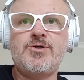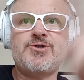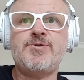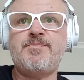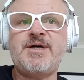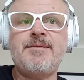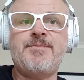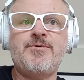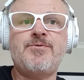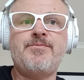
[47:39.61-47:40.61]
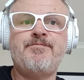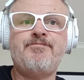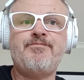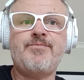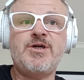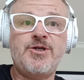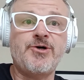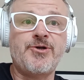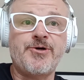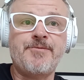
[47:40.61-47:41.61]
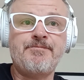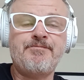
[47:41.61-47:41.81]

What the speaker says: to people that you don't know.